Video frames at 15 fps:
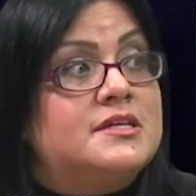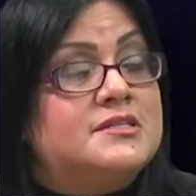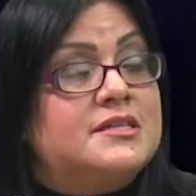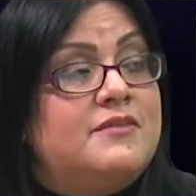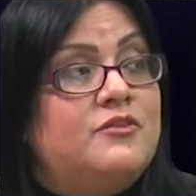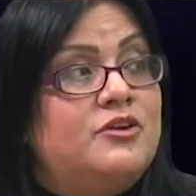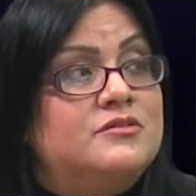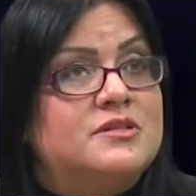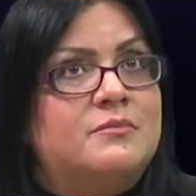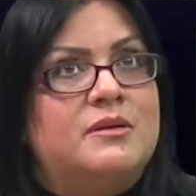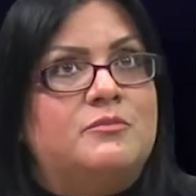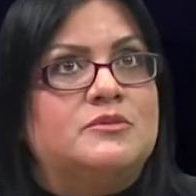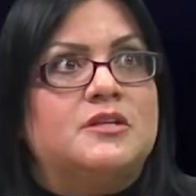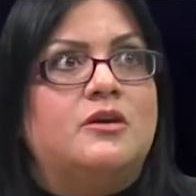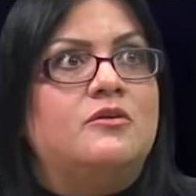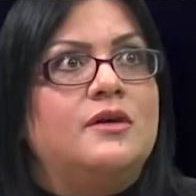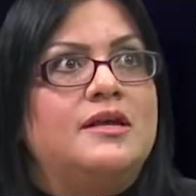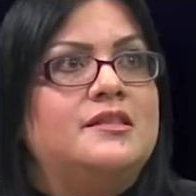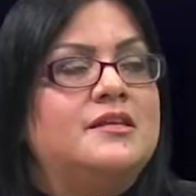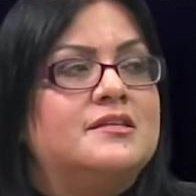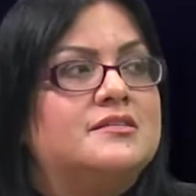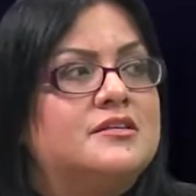Because I've heard some people say, oh,
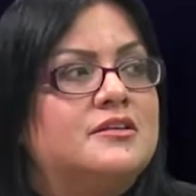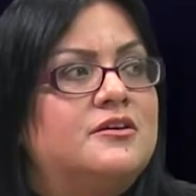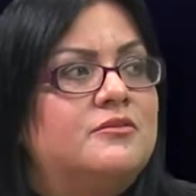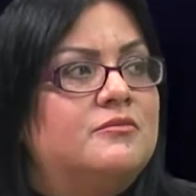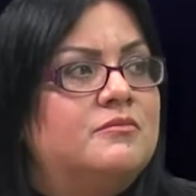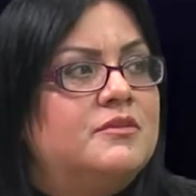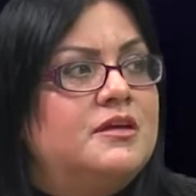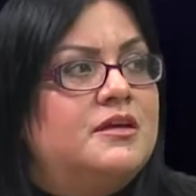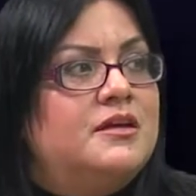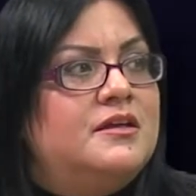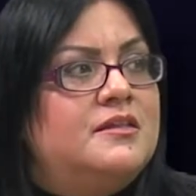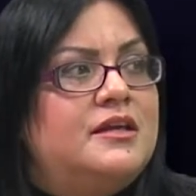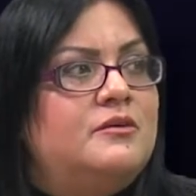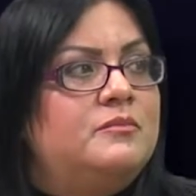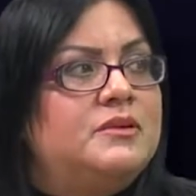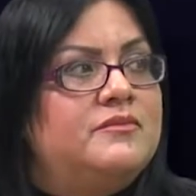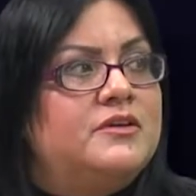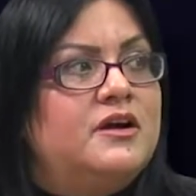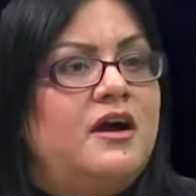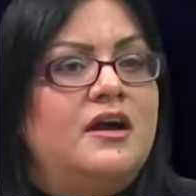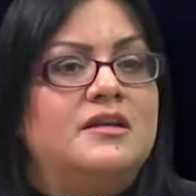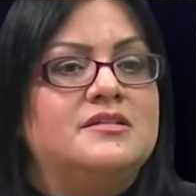atheists, they don't believe in
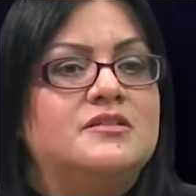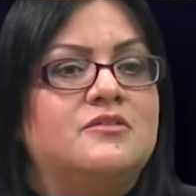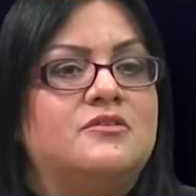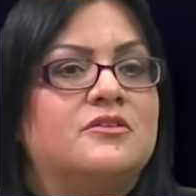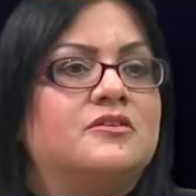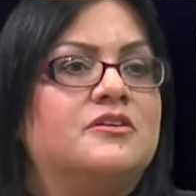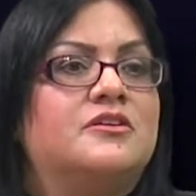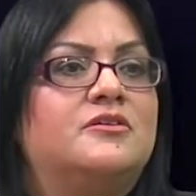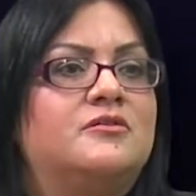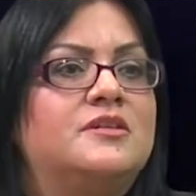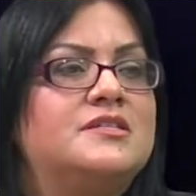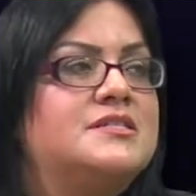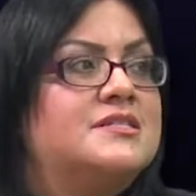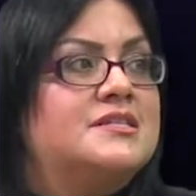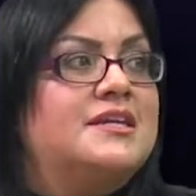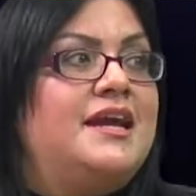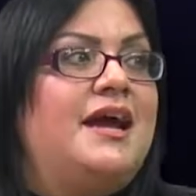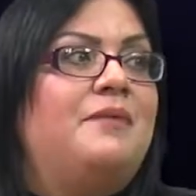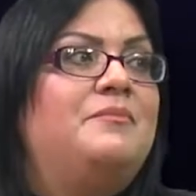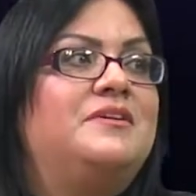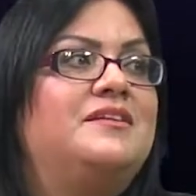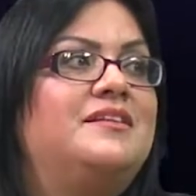God, so they're, this is going to
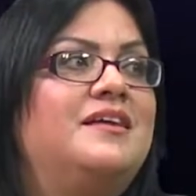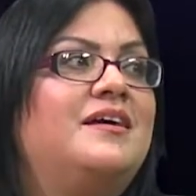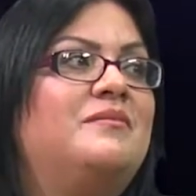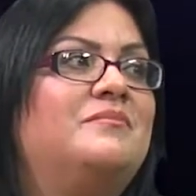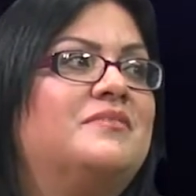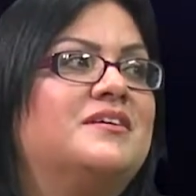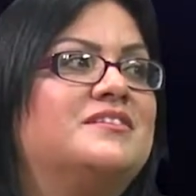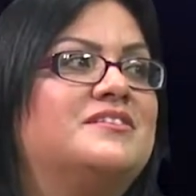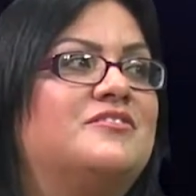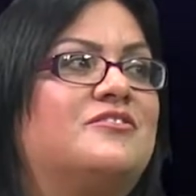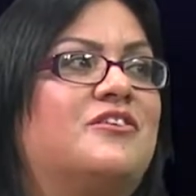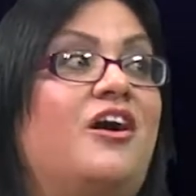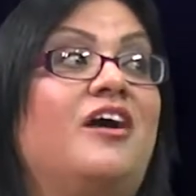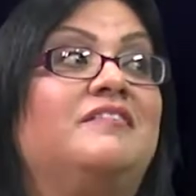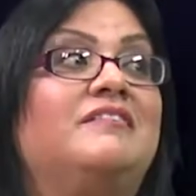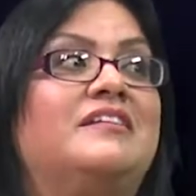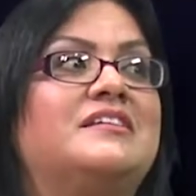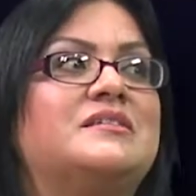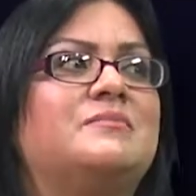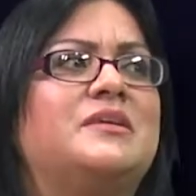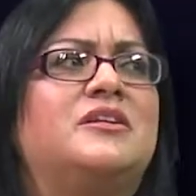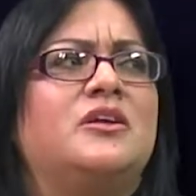happen to them because they're
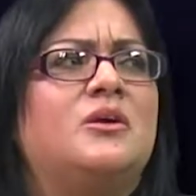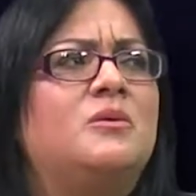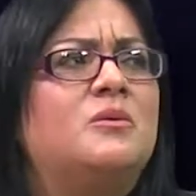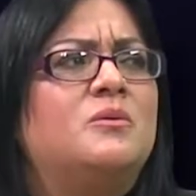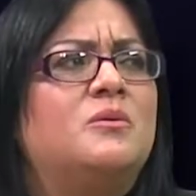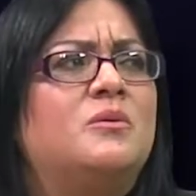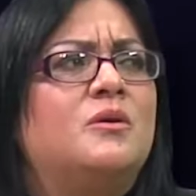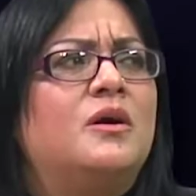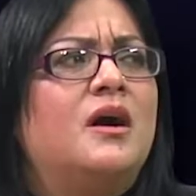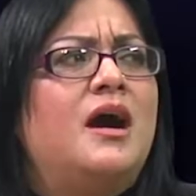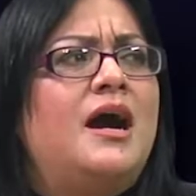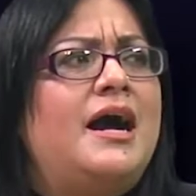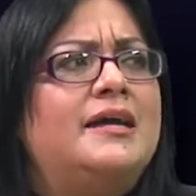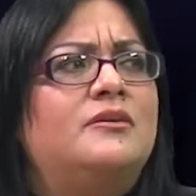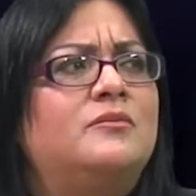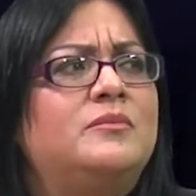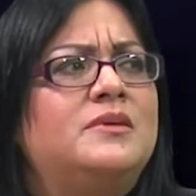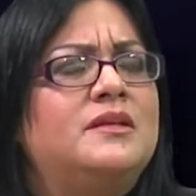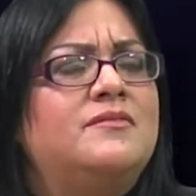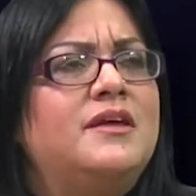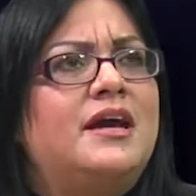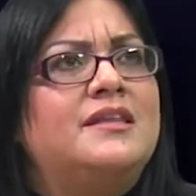godless. But no, I don't
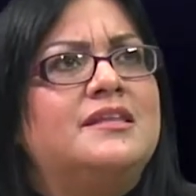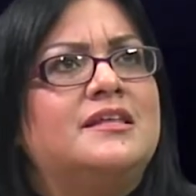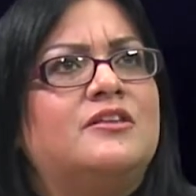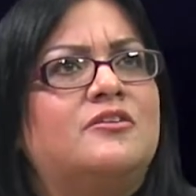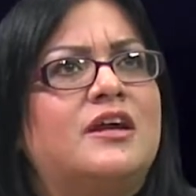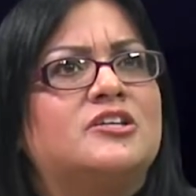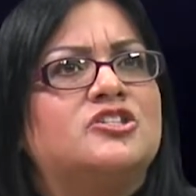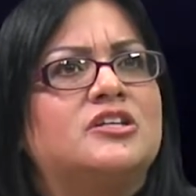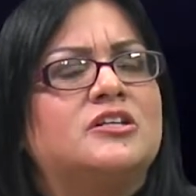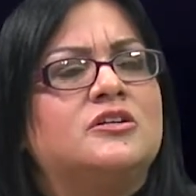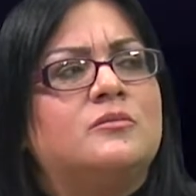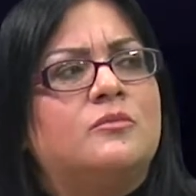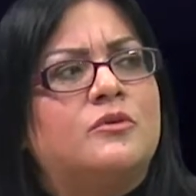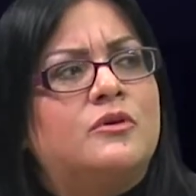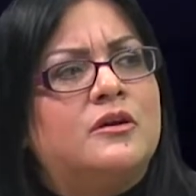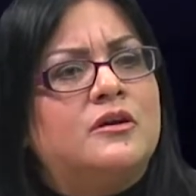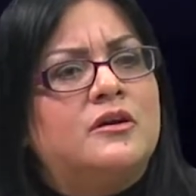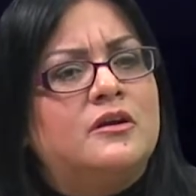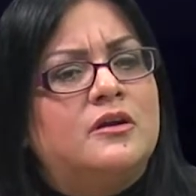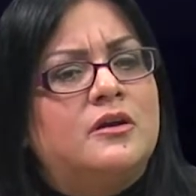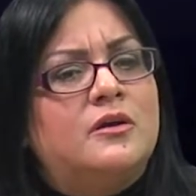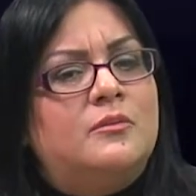believe that. I think they're actually a little more
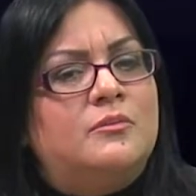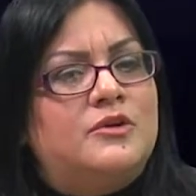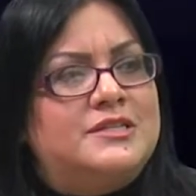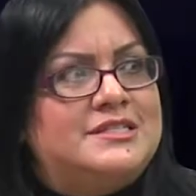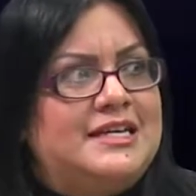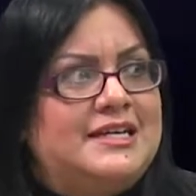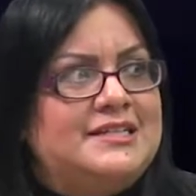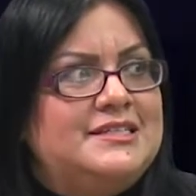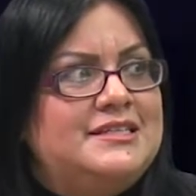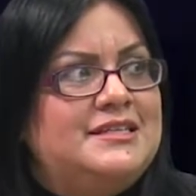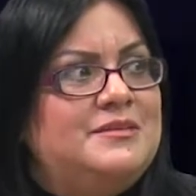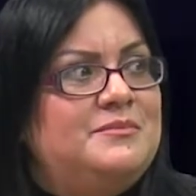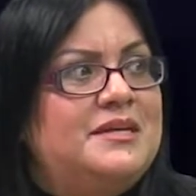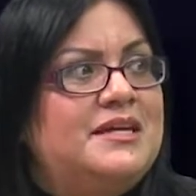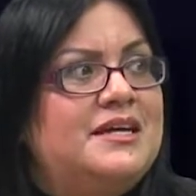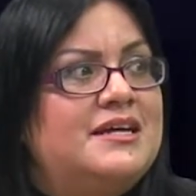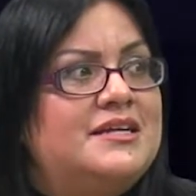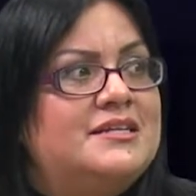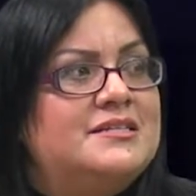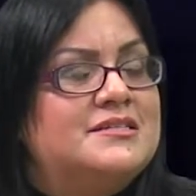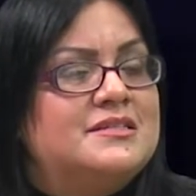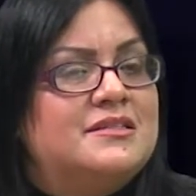protected
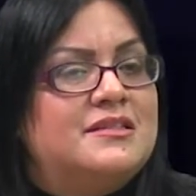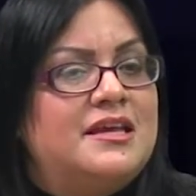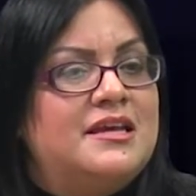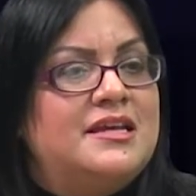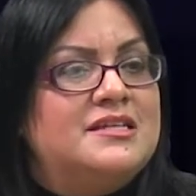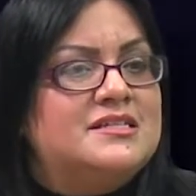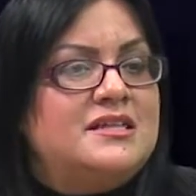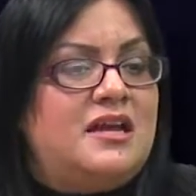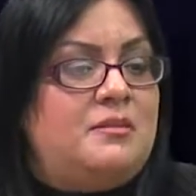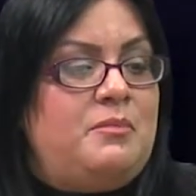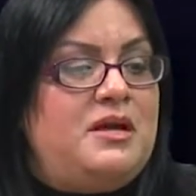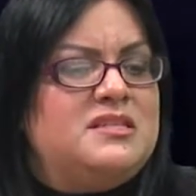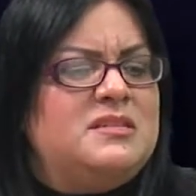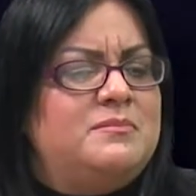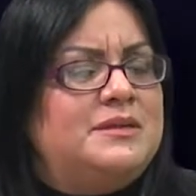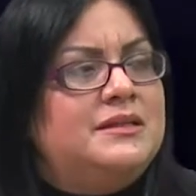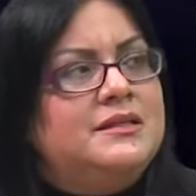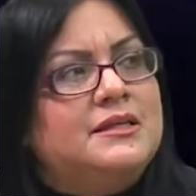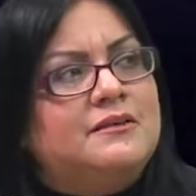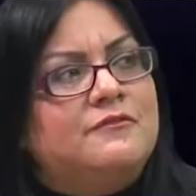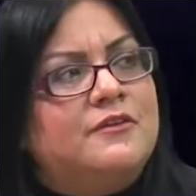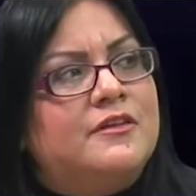because it's not a
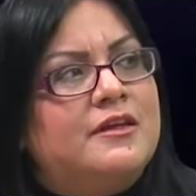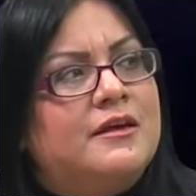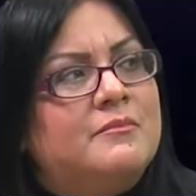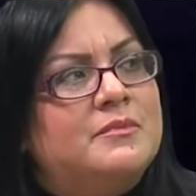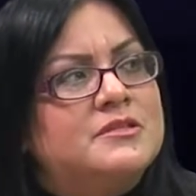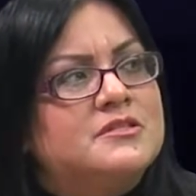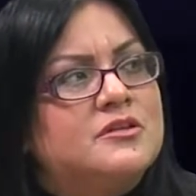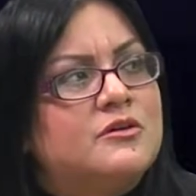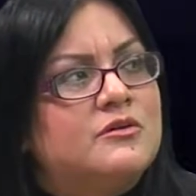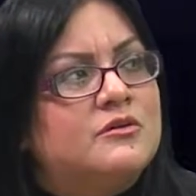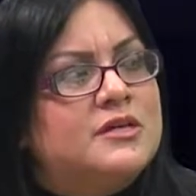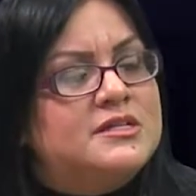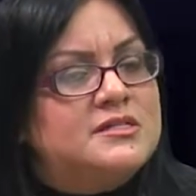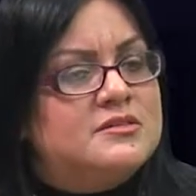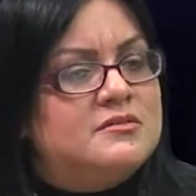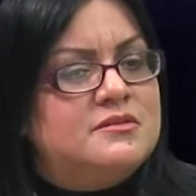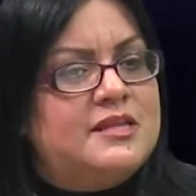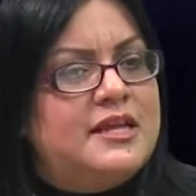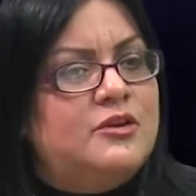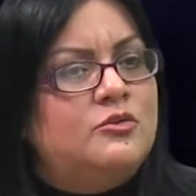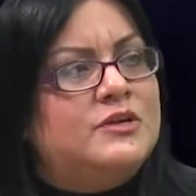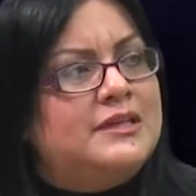possibility for them. And so
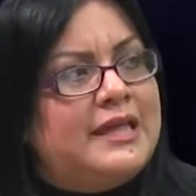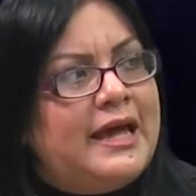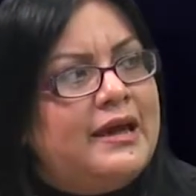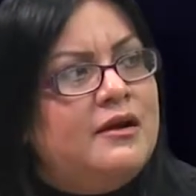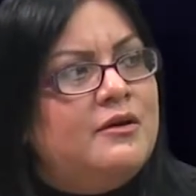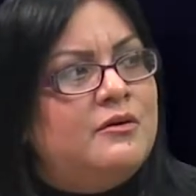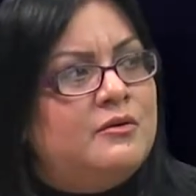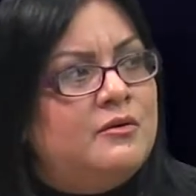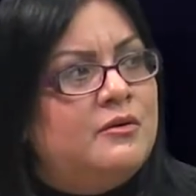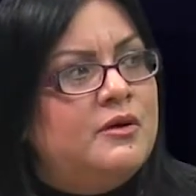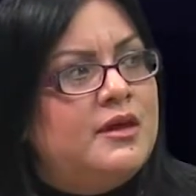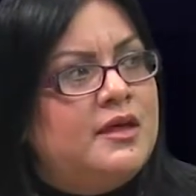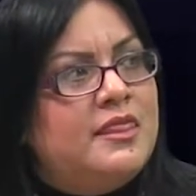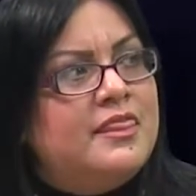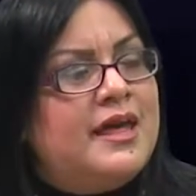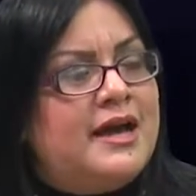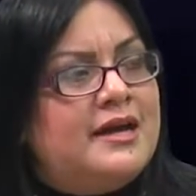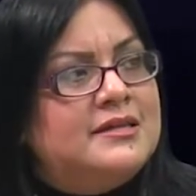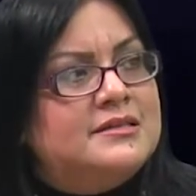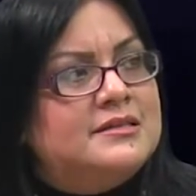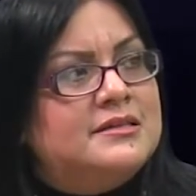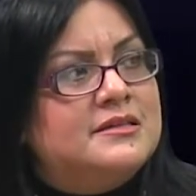they don't allow
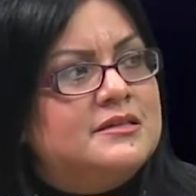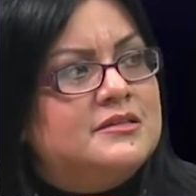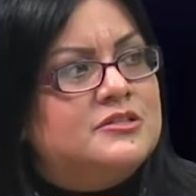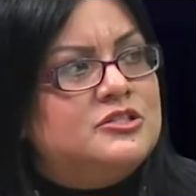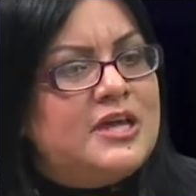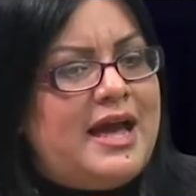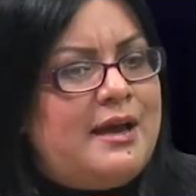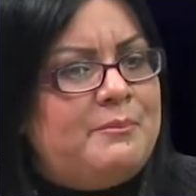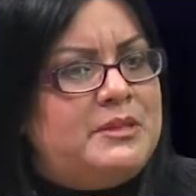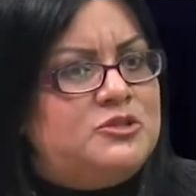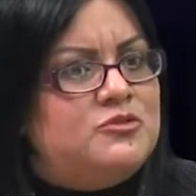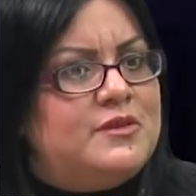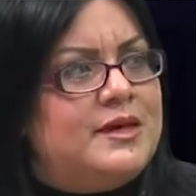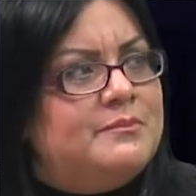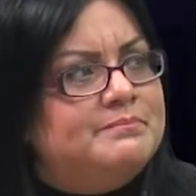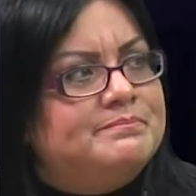that to happen to them.